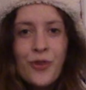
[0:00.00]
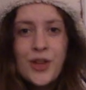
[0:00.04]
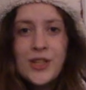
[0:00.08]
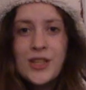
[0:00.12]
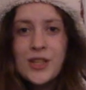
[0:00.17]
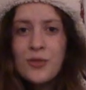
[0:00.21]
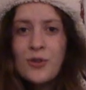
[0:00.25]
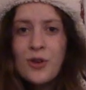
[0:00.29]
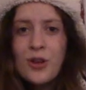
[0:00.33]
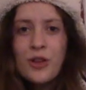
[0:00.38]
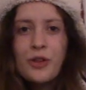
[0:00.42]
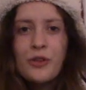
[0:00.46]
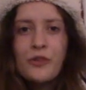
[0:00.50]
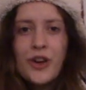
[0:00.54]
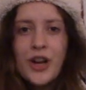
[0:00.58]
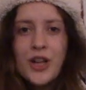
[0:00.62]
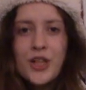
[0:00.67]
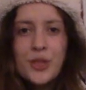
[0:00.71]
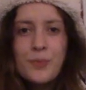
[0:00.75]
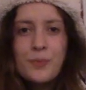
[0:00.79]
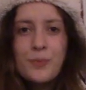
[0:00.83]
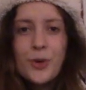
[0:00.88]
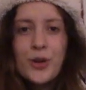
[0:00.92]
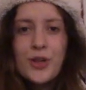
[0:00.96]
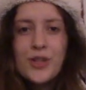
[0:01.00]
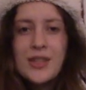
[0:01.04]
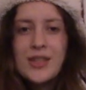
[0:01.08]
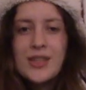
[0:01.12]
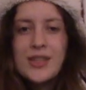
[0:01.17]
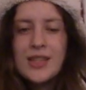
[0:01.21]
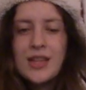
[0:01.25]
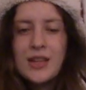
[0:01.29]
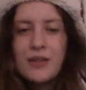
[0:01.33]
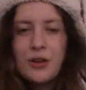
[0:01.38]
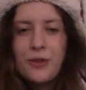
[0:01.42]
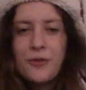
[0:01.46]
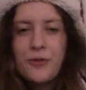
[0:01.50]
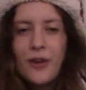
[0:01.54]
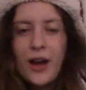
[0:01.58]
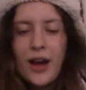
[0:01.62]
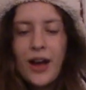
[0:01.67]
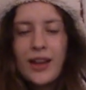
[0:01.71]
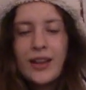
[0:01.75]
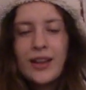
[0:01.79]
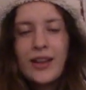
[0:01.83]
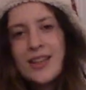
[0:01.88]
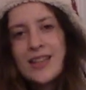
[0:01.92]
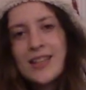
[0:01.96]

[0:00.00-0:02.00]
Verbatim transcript: first of all, Russian person's never fine.